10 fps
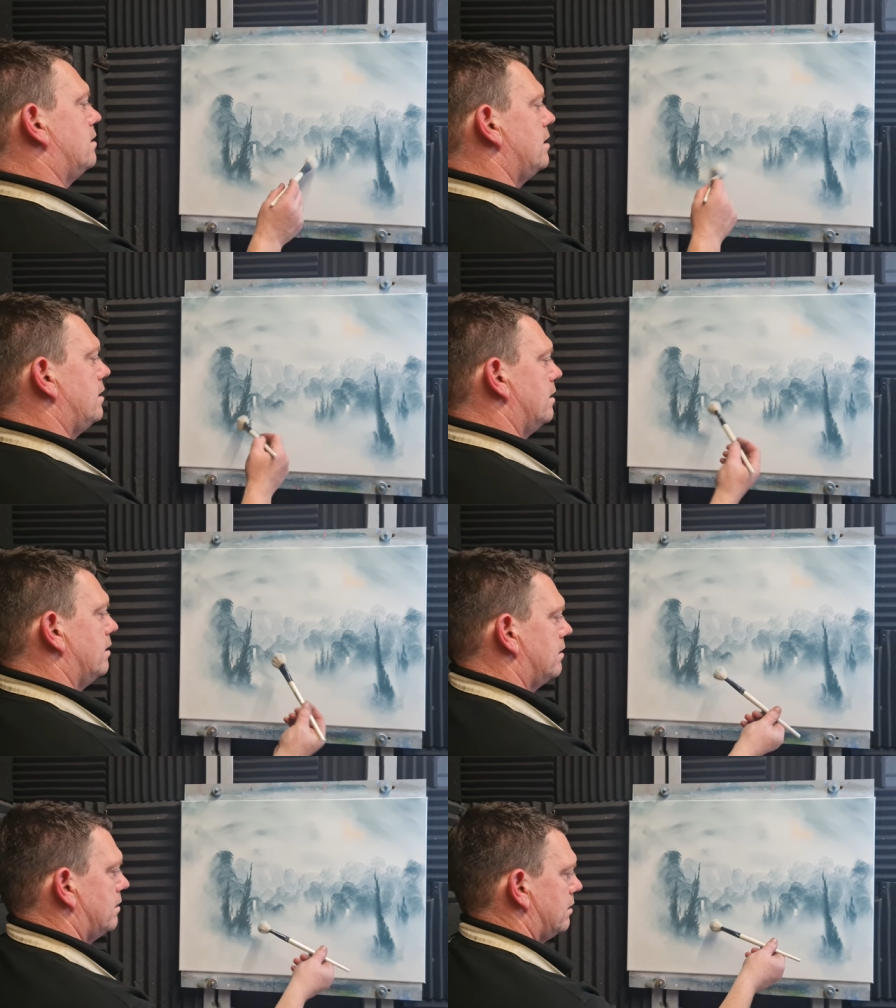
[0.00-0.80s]
thinner.
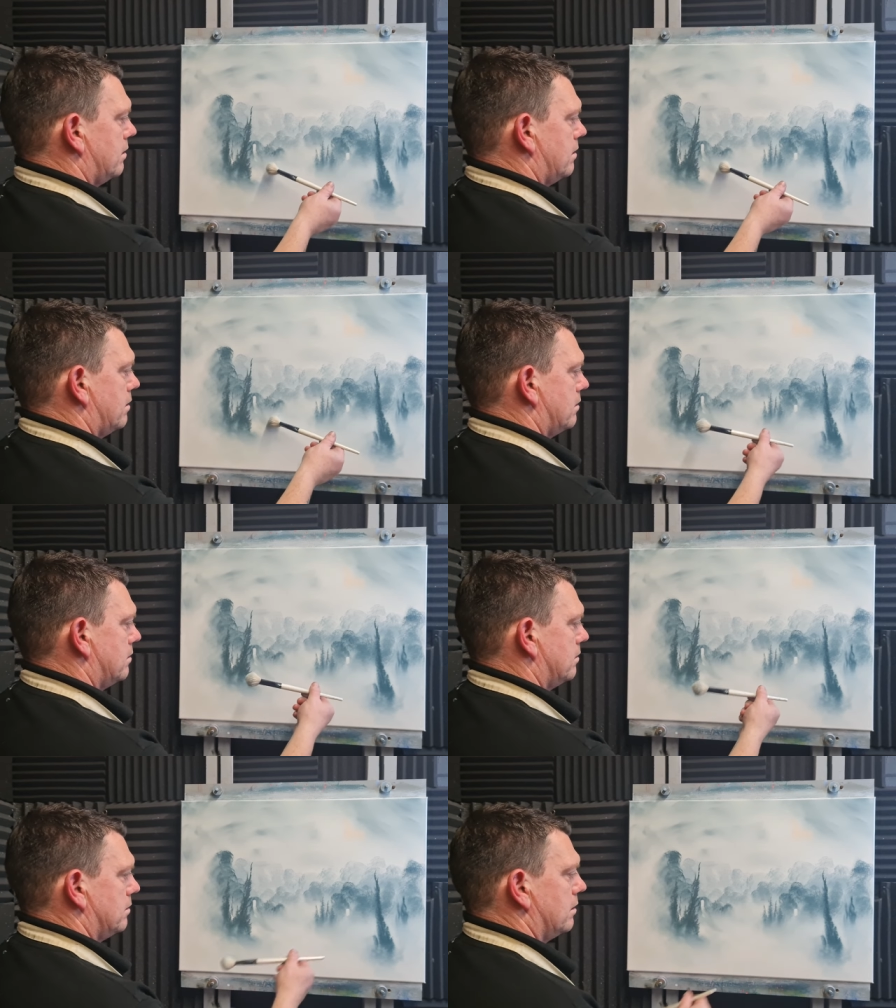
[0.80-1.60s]

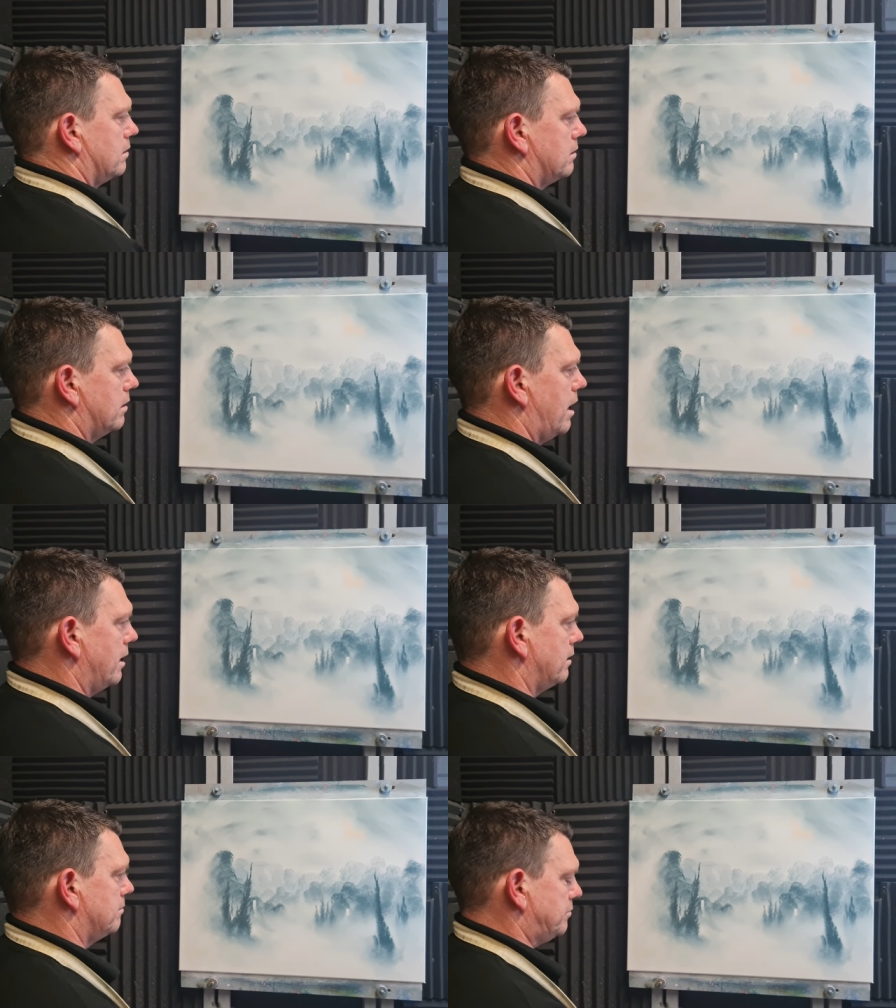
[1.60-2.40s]
Right,